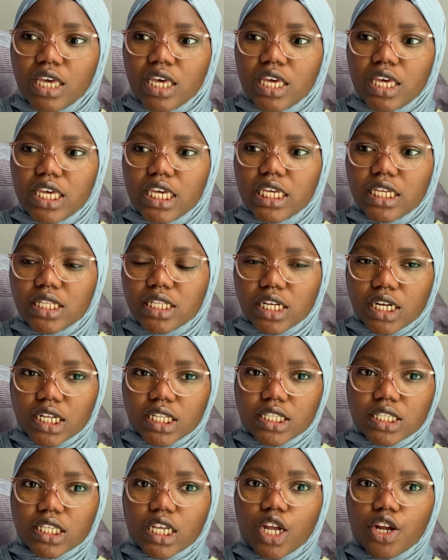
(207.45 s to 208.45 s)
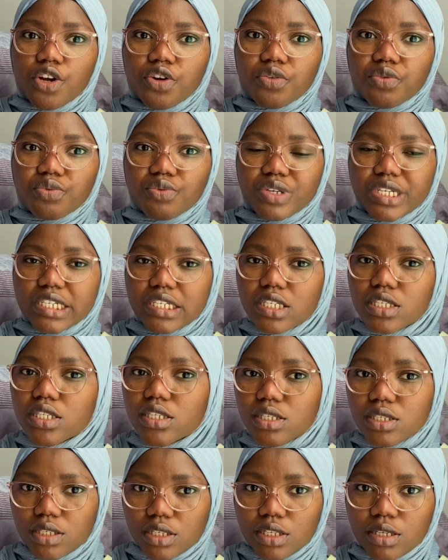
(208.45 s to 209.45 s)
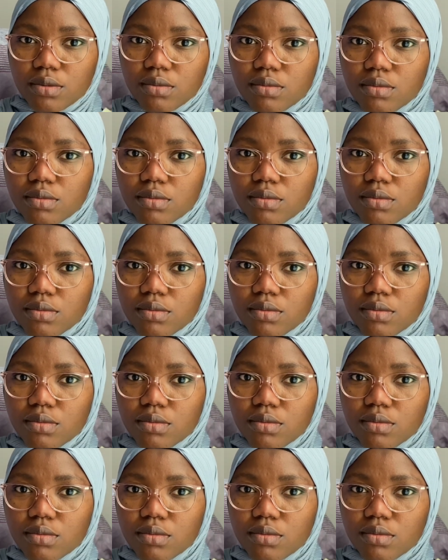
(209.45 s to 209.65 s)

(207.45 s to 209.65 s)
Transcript: in that racism